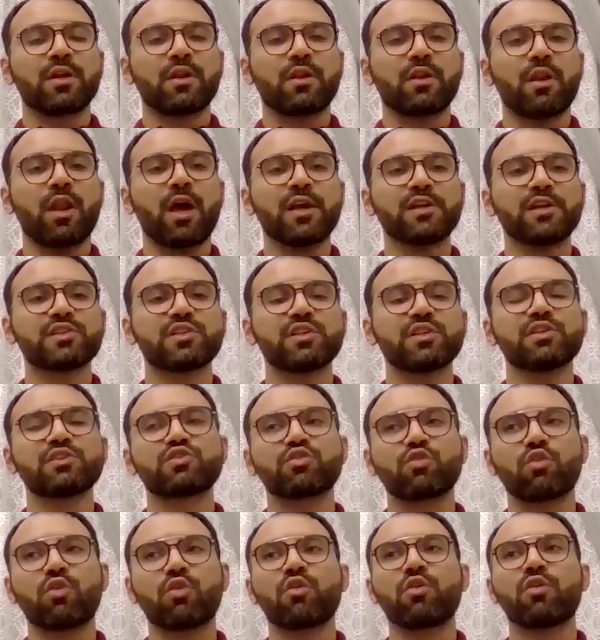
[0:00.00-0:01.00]

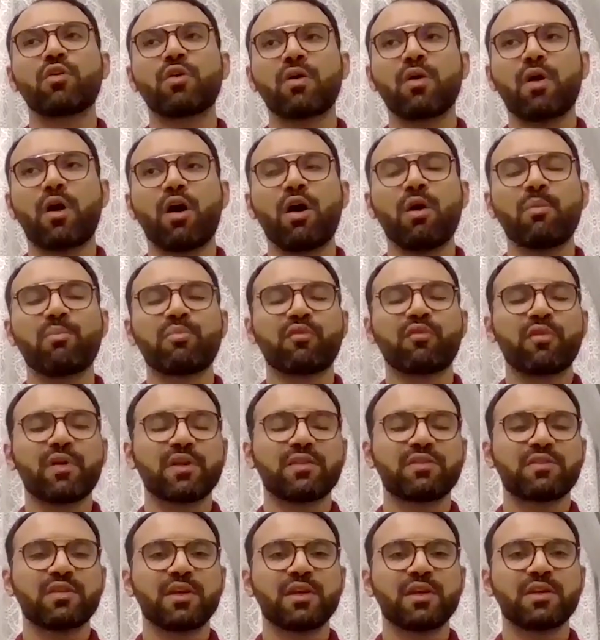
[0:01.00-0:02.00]
licensed or
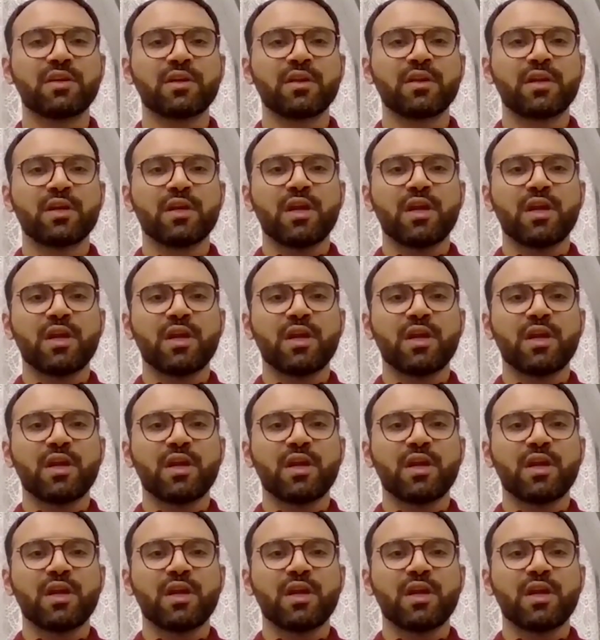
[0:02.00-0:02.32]
operating